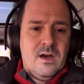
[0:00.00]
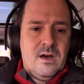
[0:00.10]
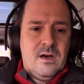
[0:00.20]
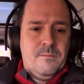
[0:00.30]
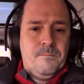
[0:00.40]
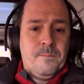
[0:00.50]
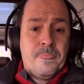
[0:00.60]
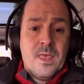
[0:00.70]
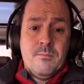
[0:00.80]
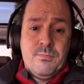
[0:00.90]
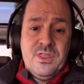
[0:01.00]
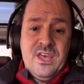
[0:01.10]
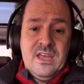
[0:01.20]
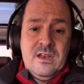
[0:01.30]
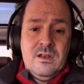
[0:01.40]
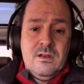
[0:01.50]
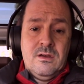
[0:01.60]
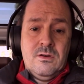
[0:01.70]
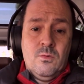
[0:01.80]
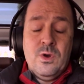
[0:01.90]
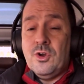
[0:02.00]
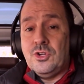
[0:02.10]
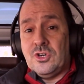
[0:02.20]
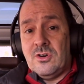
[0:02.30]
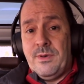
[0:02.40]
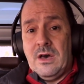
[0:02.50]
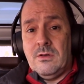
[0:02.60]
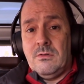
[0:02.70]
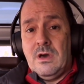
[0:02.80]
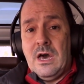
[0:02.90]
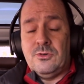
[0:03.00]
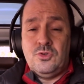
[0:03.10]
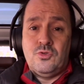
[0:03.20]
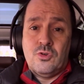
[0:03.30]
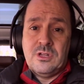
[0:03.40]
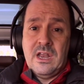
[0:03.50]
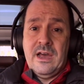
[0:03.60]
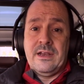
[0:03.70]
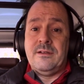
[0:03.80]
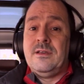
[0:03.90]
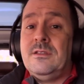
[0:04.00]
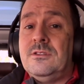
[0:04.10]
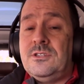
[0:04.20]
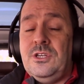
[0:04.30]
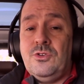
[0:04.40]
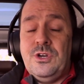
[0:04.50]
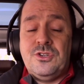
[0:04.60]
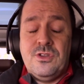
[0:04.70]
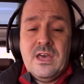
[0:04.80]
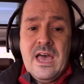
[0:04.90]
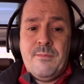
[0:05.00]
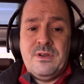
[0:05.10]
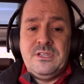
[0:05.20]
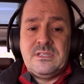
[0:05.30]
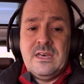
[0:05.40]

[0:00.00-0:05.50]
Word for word: Um, but then we're going to talk about how to draw the line. The situation that happened is